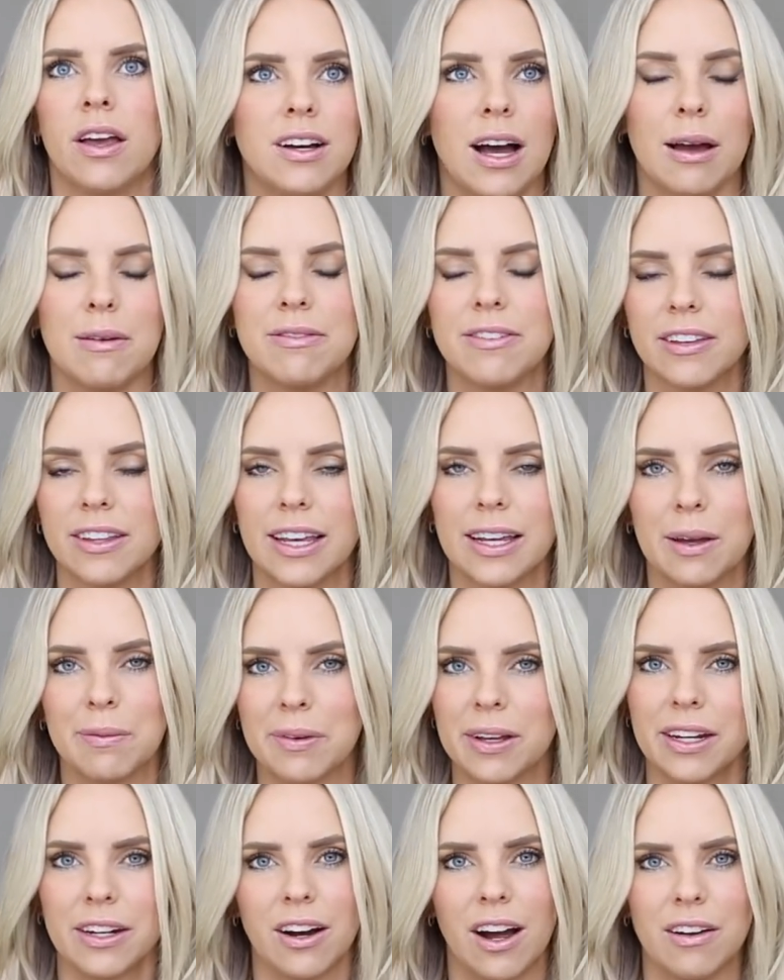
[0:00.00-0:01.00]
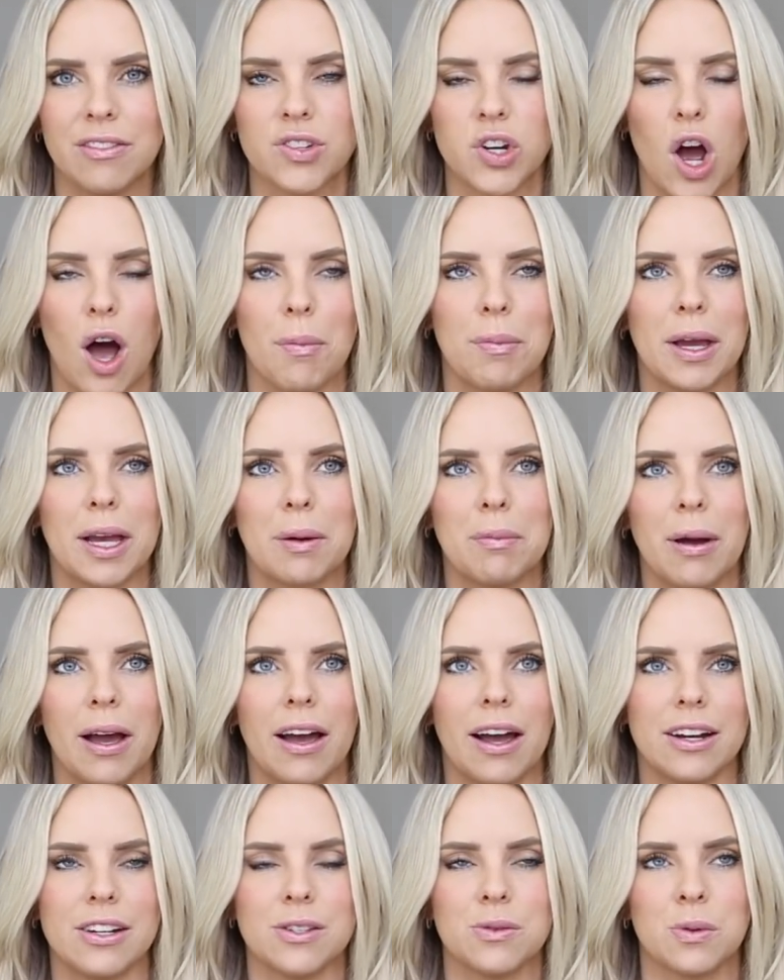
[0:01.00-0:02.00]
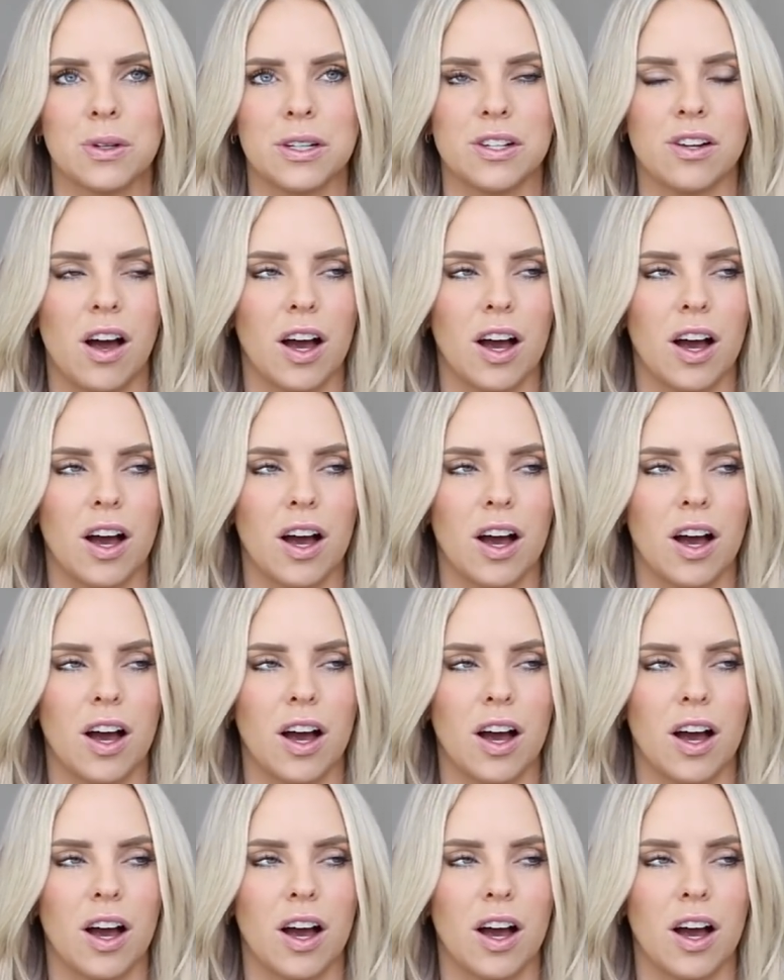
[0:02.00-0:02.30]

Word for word: I feel like I'm getting off topic, but I just want to